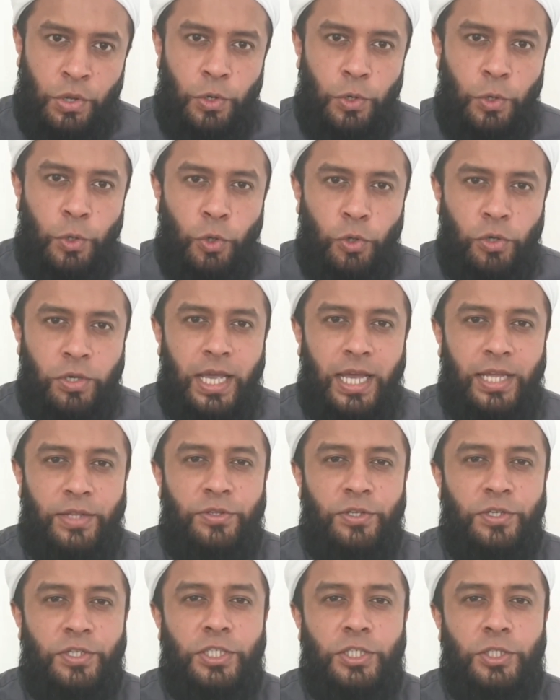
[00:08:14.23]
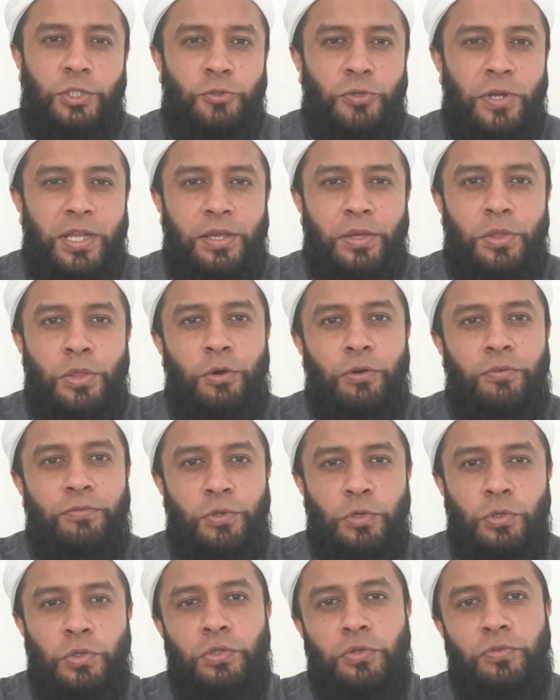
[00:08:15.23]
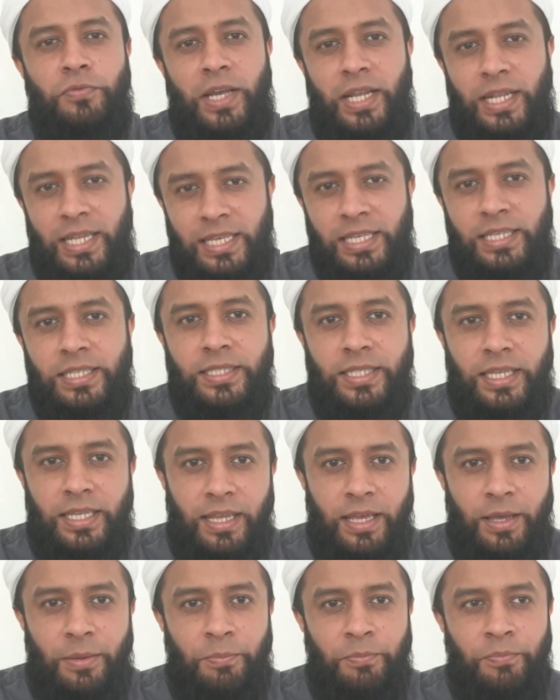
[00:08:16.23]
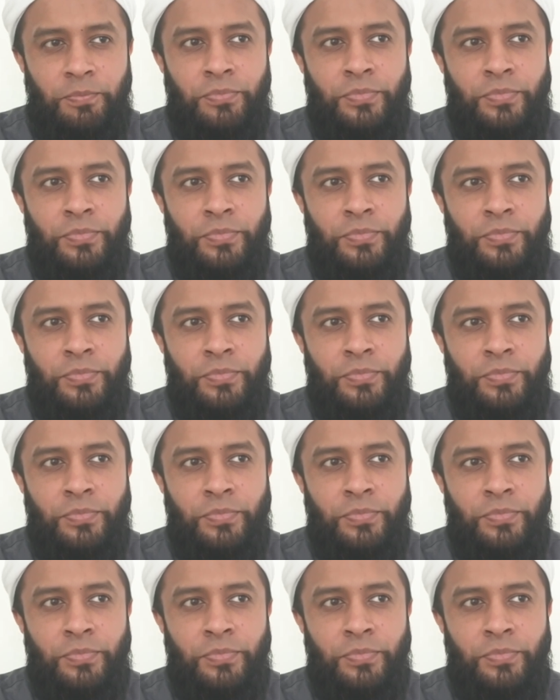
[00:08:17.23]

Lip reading: Look at the strength of Yusuf alayhi salam.